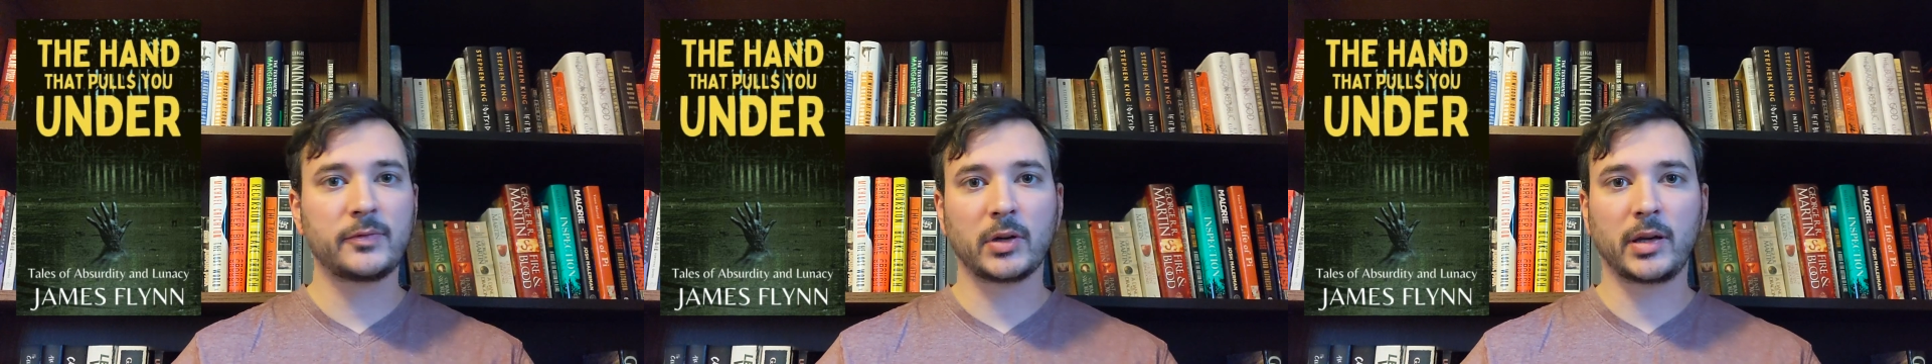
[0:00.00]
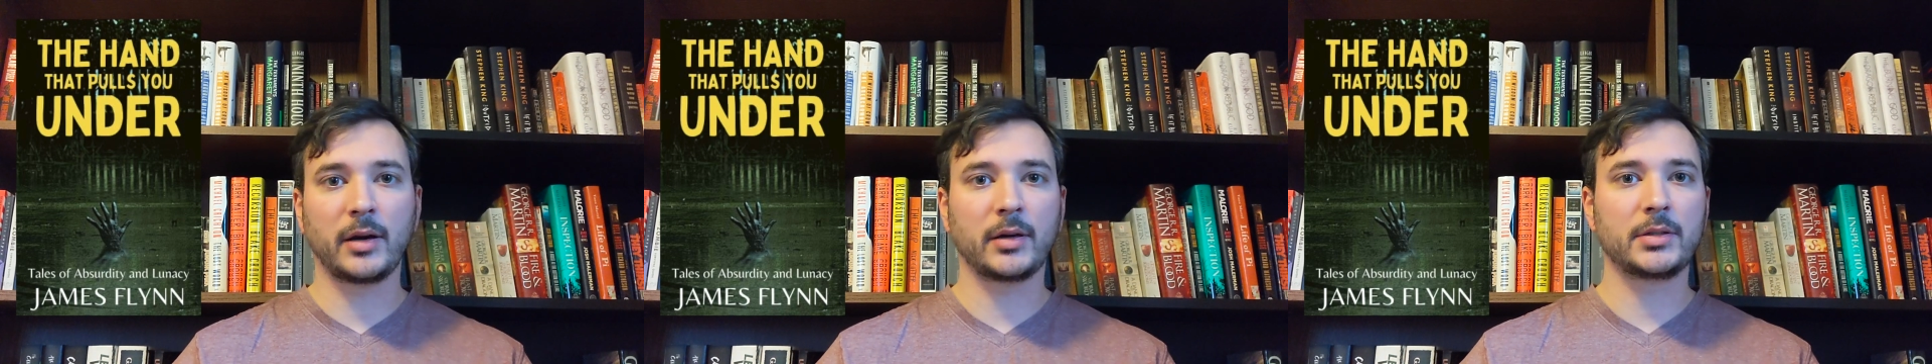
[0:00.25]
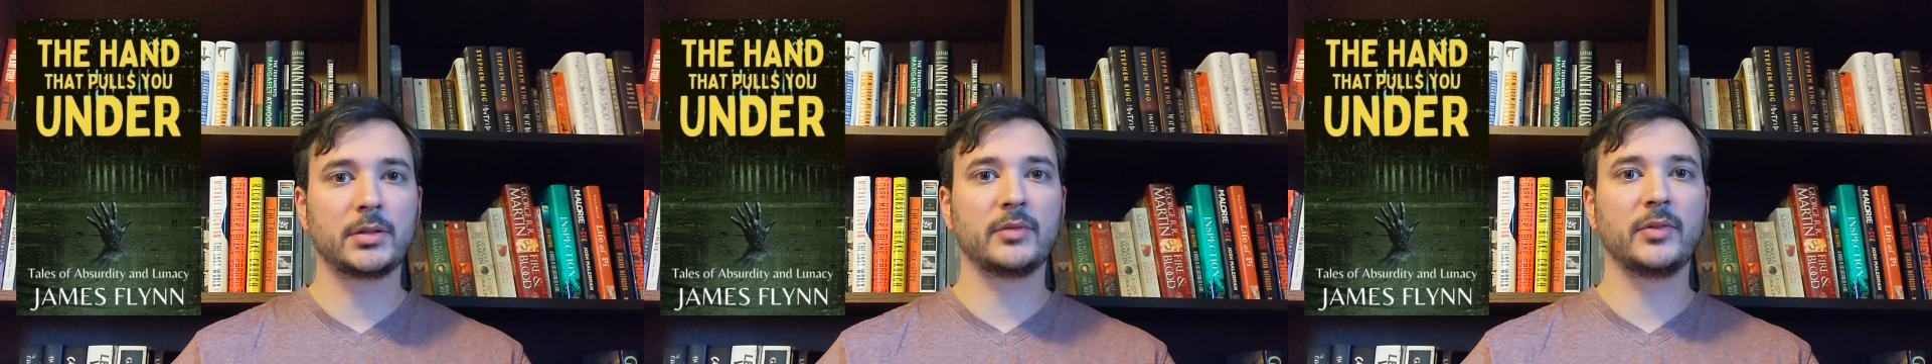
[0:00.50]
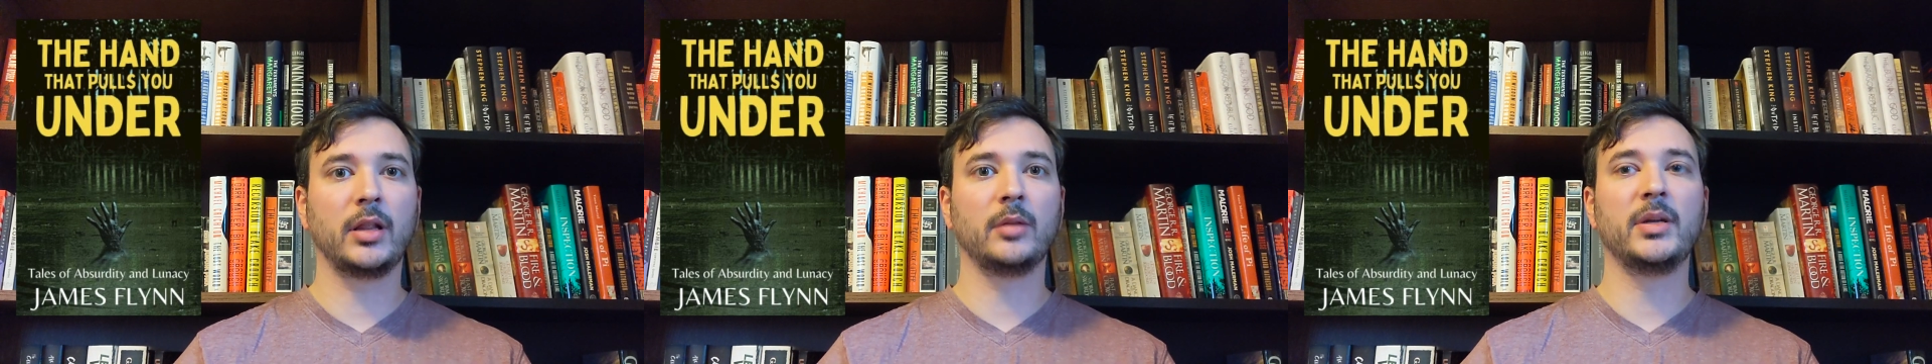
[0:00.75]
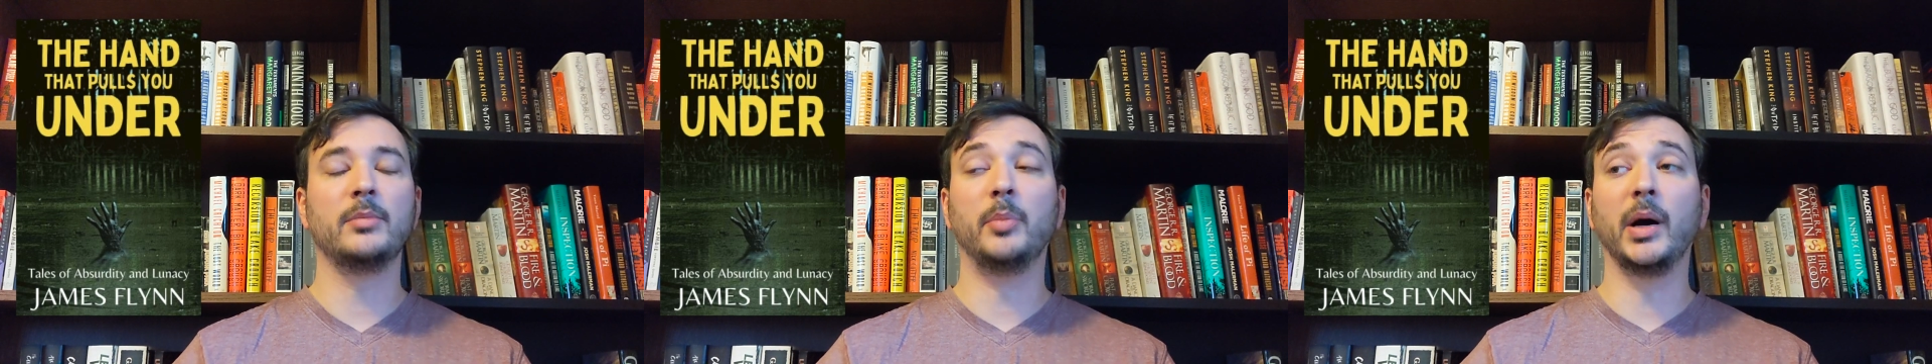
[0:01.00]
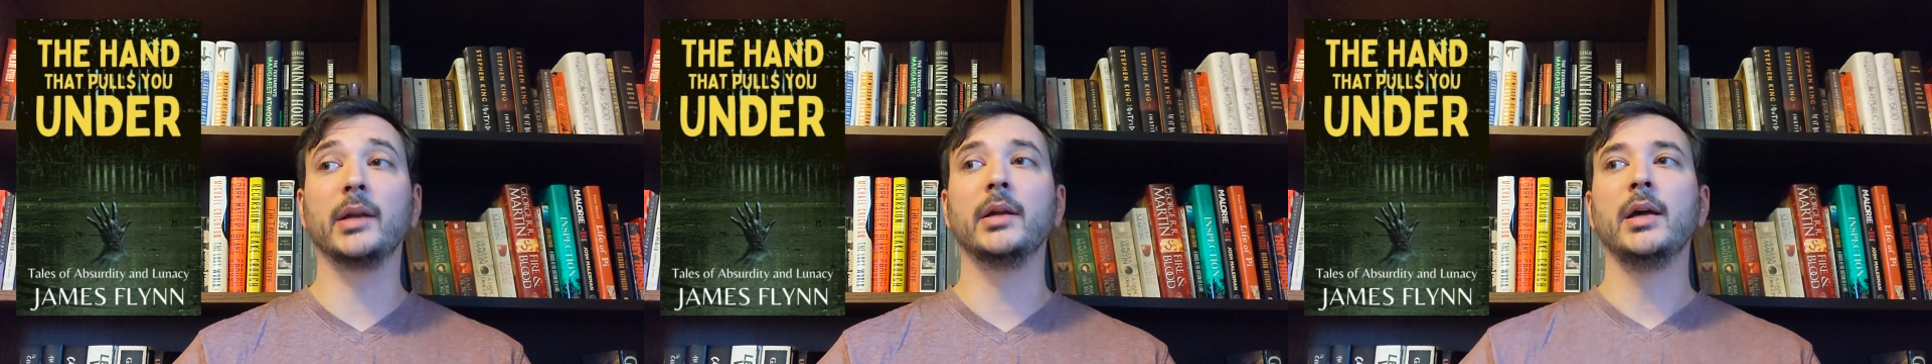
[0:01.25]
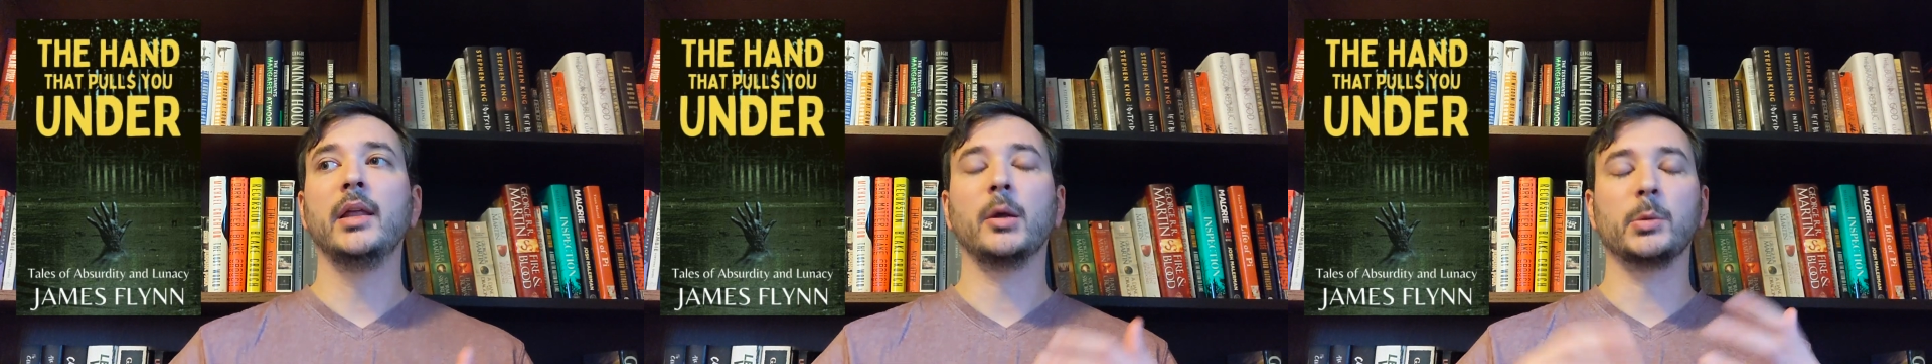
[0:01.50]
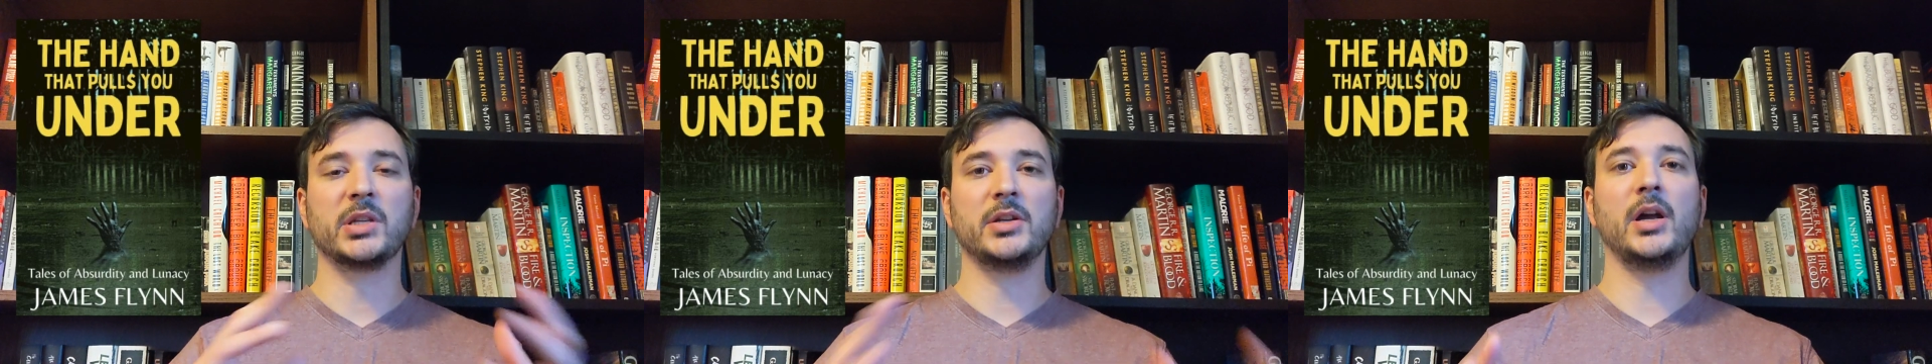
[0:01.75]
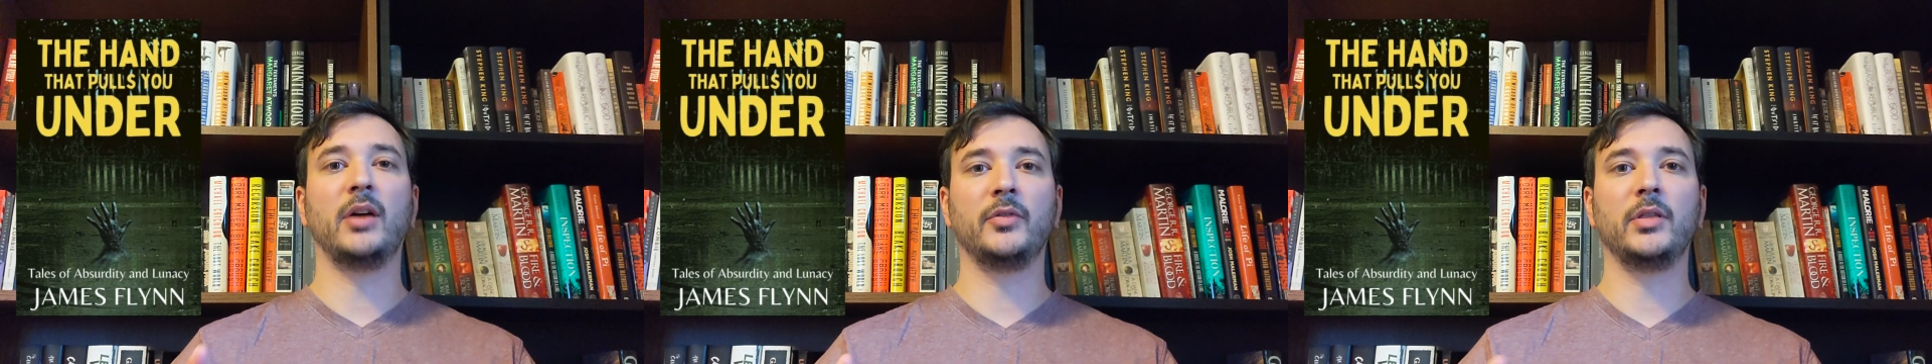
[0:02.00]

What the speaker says: character development, but there was enough